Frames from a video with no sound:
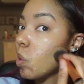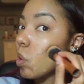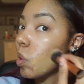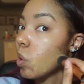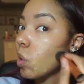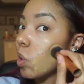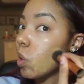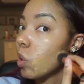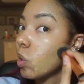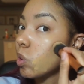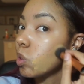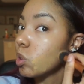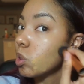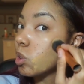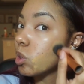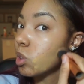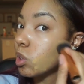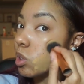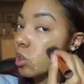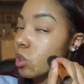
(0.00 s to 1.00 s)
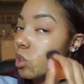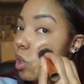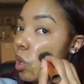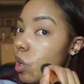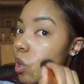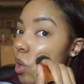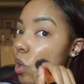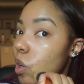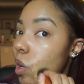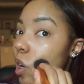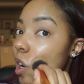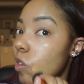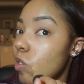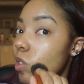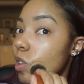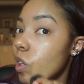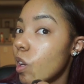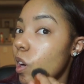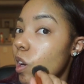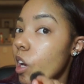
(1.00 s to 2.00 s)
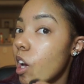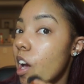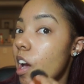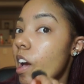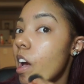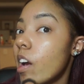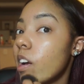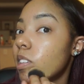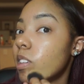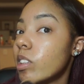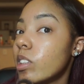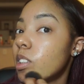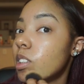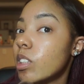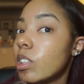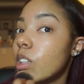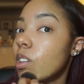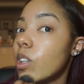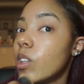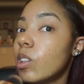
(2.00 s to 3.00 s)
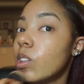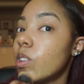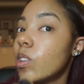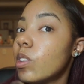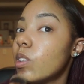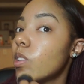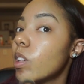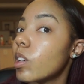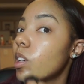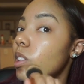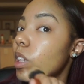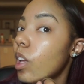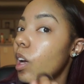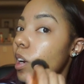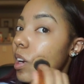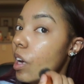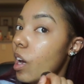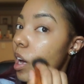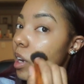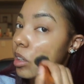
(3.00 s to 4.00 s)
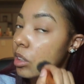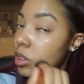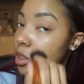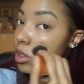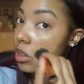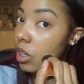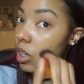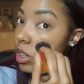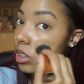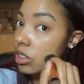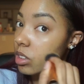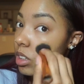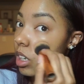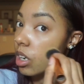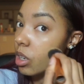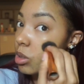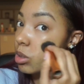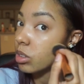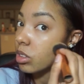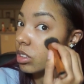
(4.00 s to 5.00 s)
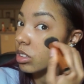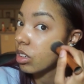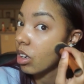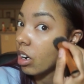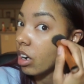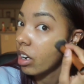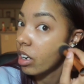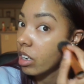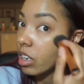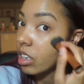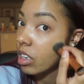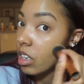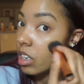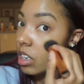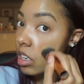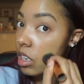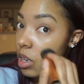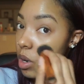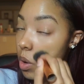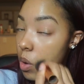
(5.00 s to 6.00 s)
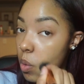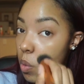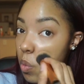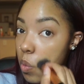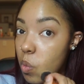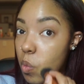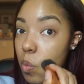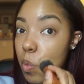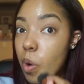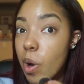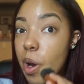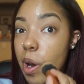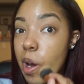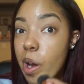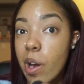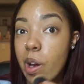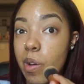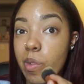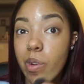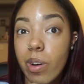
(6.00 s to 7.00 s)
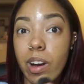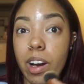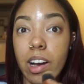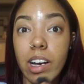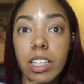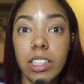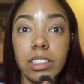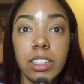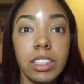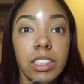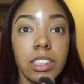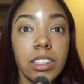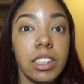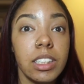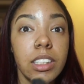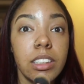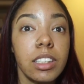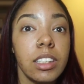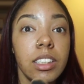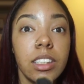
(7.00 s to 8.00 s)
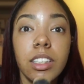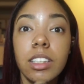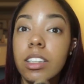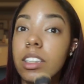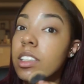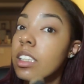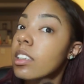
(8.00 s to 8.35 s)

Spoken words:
and I usually I have a lot of acne, and a lot of acne scars, so I'll start wherever I see